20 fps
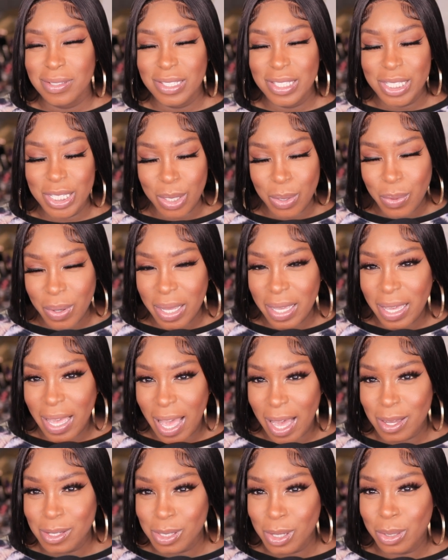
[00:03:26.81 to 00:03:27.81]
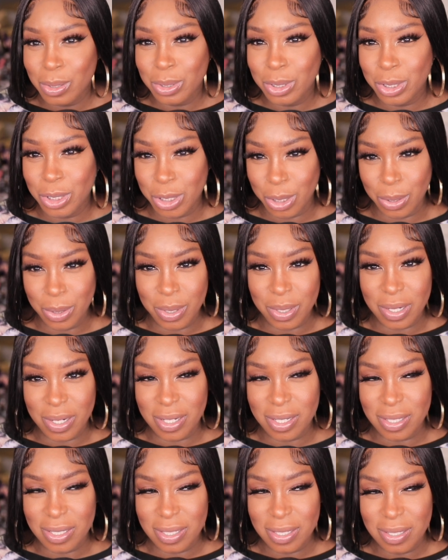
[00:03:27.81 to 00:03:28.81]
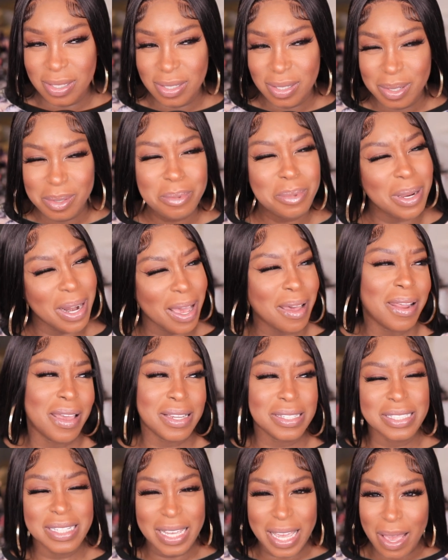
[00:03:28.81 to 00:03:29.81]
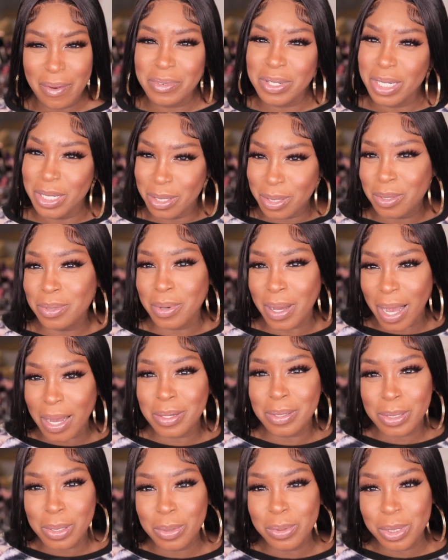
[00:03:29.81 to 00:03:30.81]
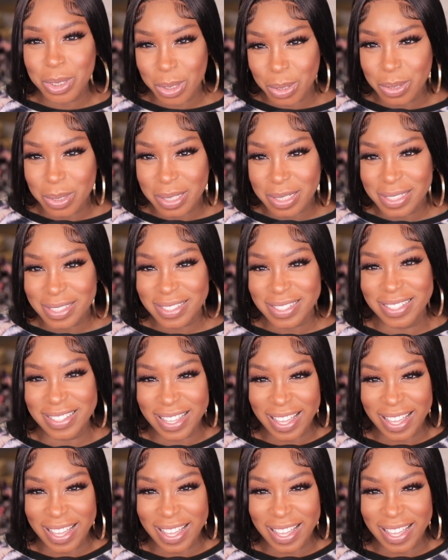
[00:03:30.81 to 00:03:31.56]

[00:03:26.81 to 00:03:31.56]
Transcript: doing household chores without actually having to do household chores.